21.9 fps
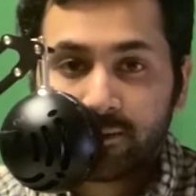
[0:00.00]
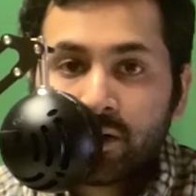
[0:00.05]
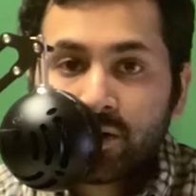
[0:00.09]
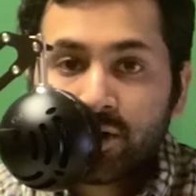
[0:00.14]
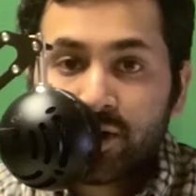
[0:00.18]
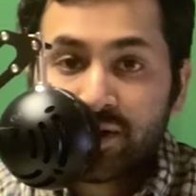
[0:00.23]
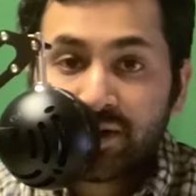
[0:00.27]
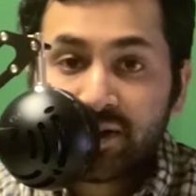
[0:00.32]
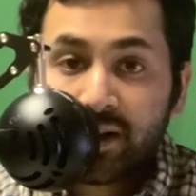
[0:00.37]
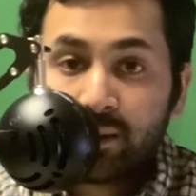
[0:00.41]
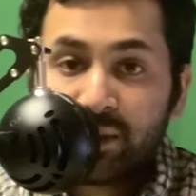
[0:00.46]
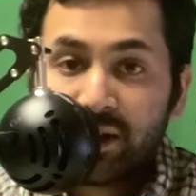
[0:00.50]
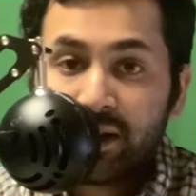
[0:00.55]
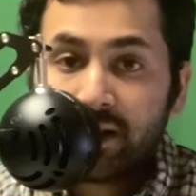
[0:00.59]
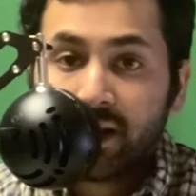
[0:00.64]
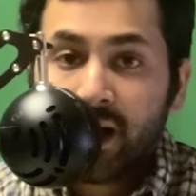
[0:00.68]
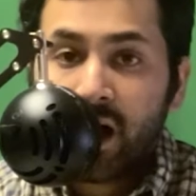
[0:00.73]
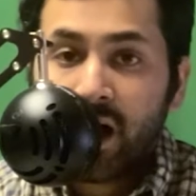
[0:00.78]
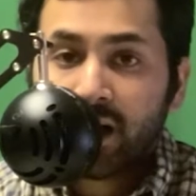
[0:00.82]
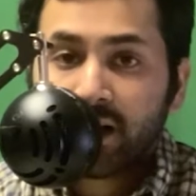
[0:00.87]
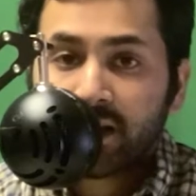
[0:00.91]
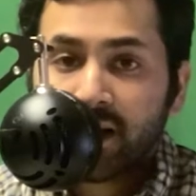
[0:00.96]
She's going to be in
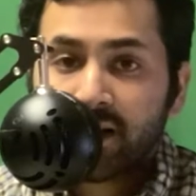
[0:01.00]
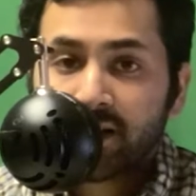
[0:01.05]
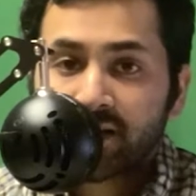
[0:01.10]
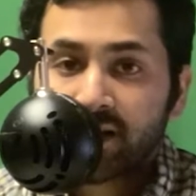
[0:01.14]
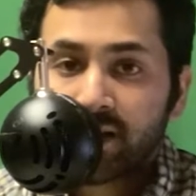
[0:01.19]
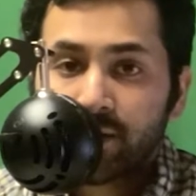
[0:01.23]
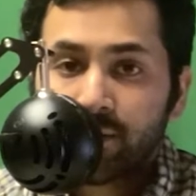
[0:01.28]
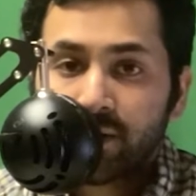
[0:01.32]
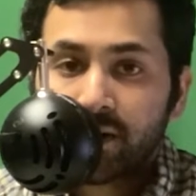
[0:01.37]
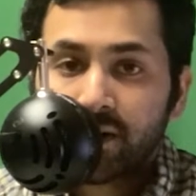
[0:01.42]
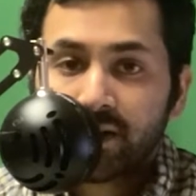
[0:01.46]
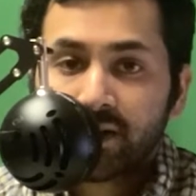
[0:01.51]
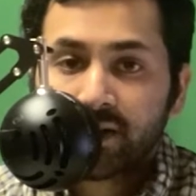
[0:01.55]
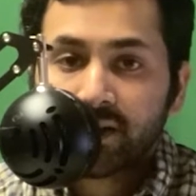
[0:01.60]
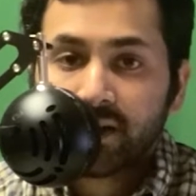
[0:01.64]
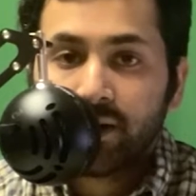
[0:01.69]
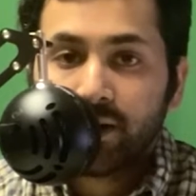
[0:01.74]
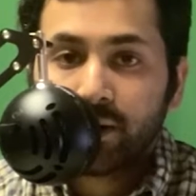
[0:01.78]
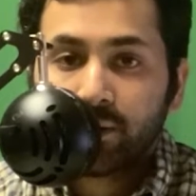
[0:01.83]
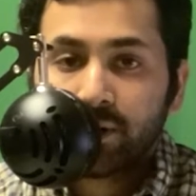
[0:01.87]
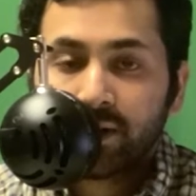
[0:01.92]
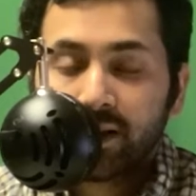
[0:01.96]
the Hawkeye series.
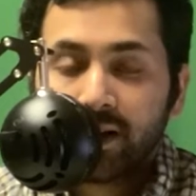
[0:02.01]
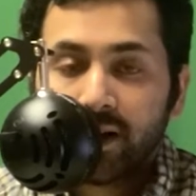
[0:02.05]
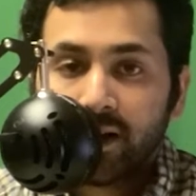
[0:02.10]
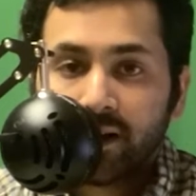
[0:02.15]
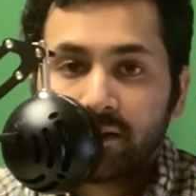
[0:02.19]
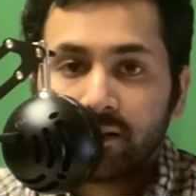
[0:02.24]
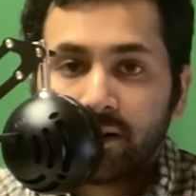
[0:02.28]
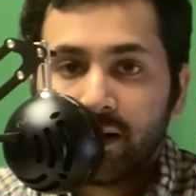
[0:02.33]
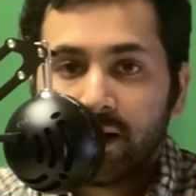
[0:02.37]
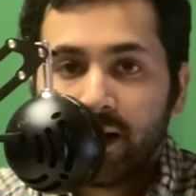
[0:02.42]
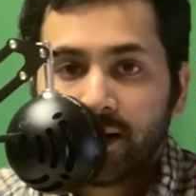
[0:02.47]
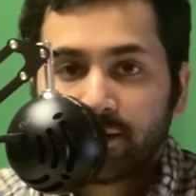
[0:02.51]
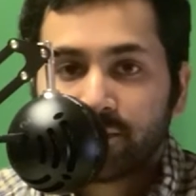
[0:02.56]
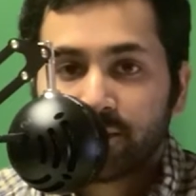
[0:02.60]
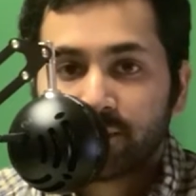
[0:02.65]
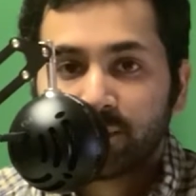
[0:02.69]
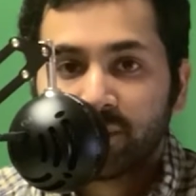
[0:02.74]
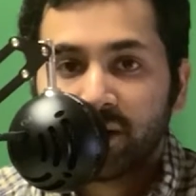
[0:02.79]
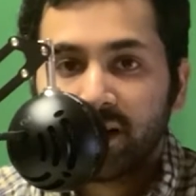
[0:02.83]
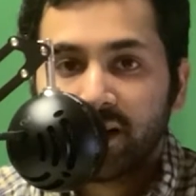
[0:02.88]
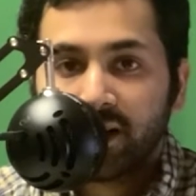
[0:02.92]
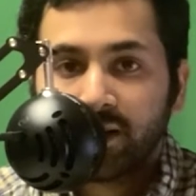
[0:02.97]
They already got an actress
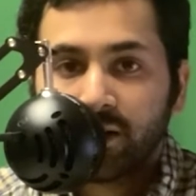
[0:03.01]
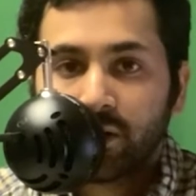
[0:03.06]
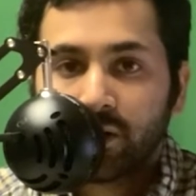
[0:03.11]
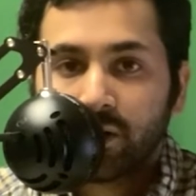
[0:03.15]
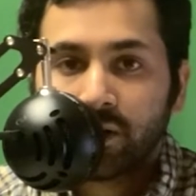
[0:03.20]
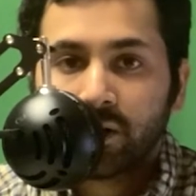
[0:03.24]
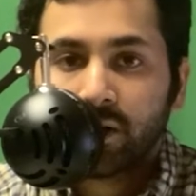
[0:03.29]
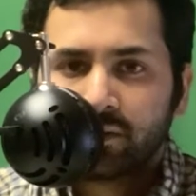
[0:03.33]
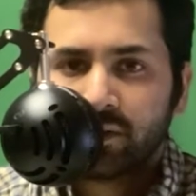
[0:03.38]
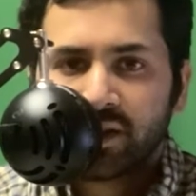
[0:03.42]
playing her.